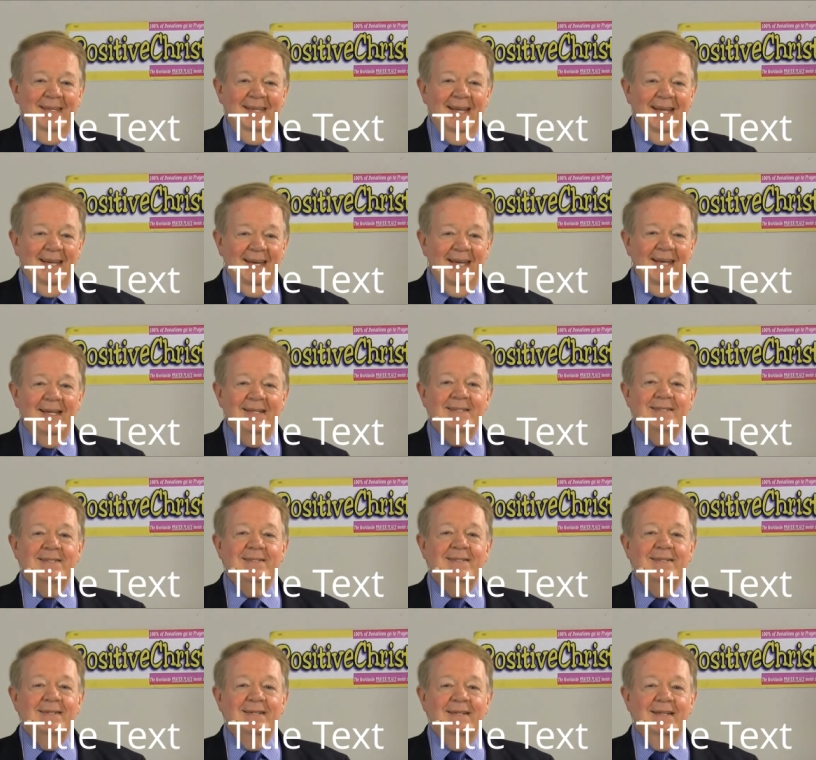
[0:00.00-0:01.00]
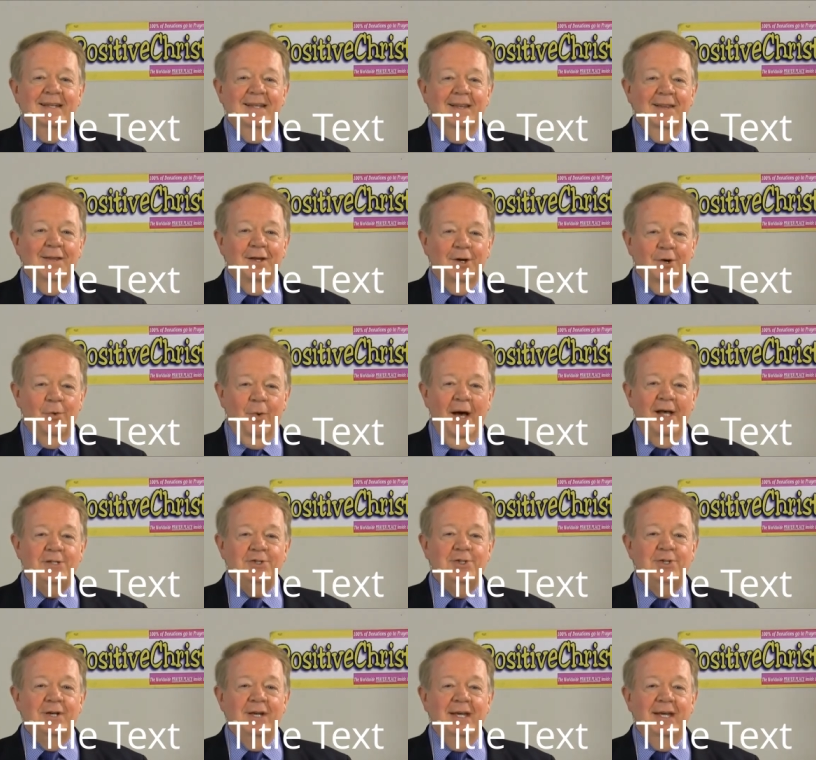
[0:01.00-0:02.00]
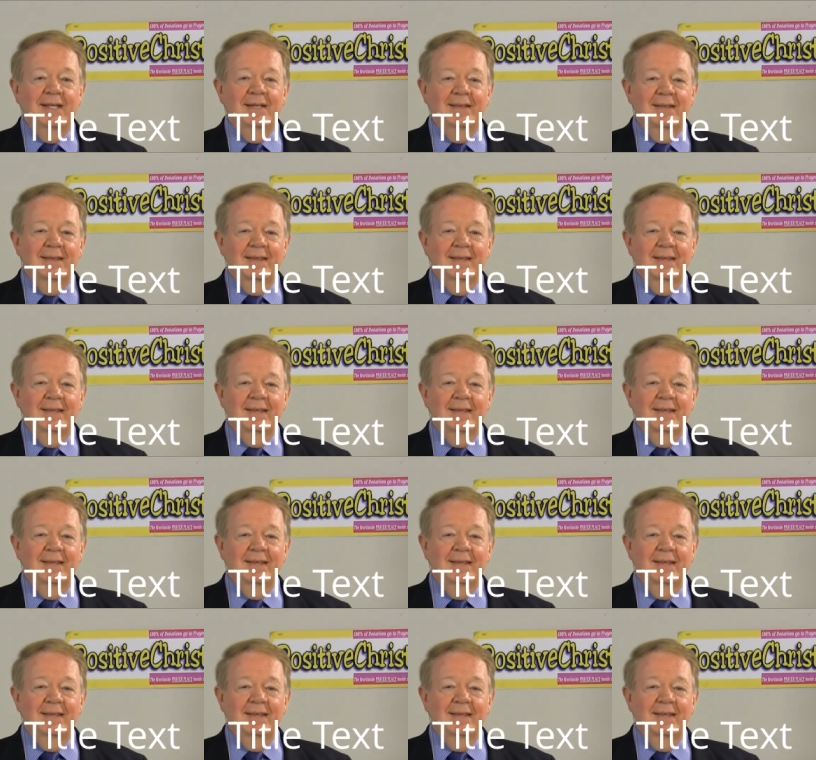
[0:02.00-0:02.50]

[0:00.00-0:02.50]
it is the questioning